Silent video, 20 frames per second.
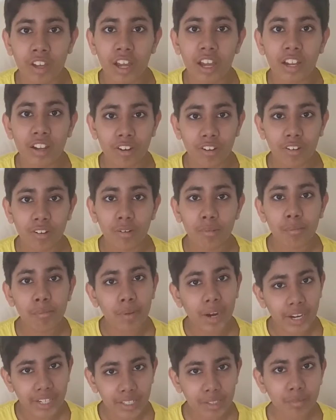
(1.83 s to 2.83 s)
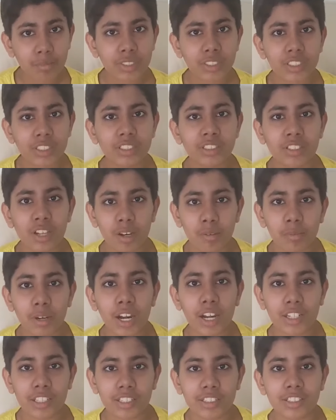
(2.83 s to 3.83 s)
Hello, my name is Esam
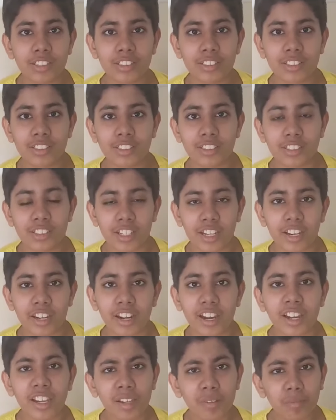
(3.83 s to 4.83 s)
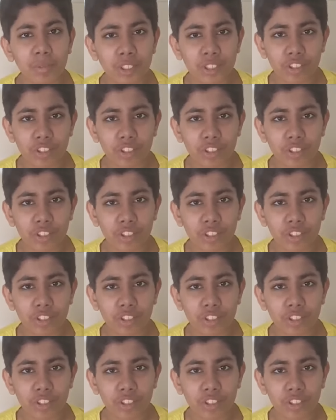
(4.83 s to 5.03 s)
Khalid Aziez and I am a